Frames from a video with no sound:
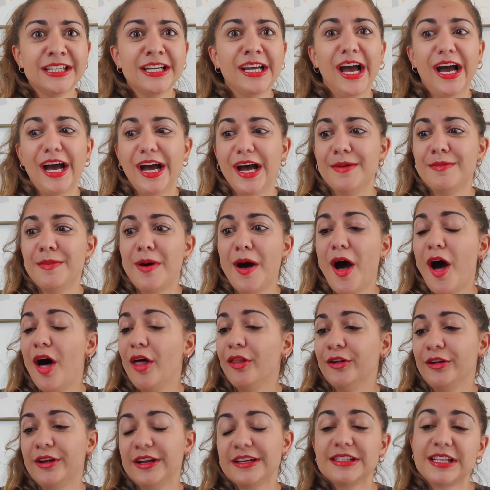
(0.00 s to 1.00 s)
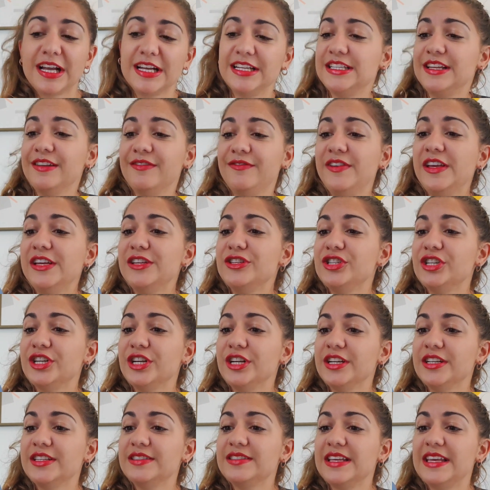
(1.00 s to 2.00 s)
Other exciting
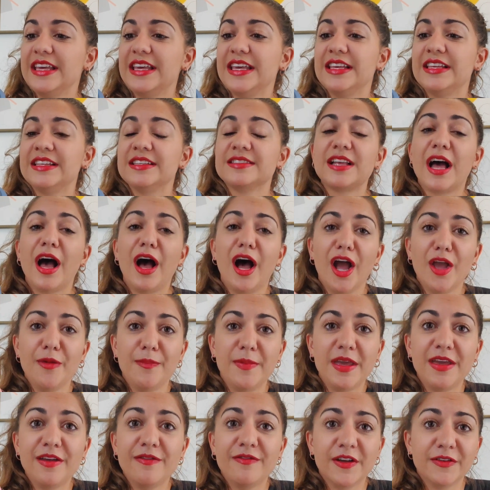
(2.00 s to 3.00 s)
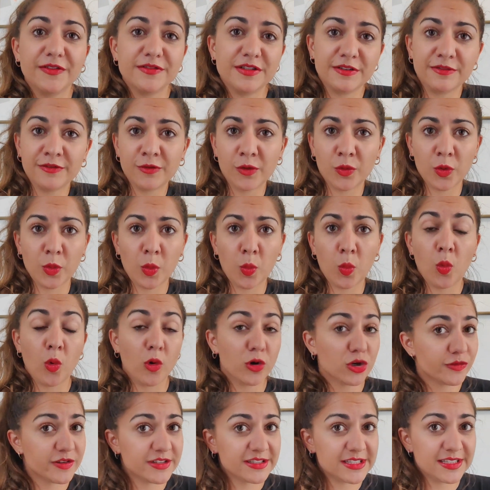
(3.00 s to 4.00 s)
features is IP54
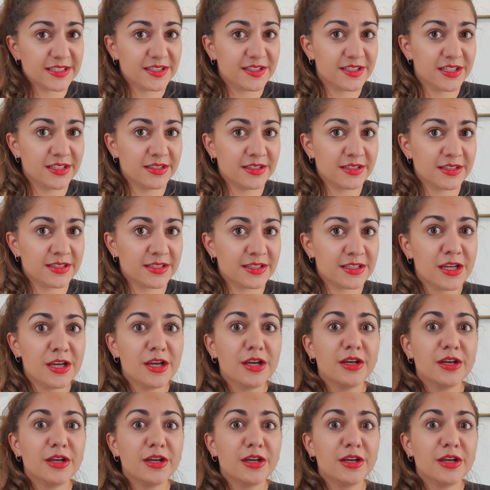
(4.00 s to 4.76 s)
water resistance.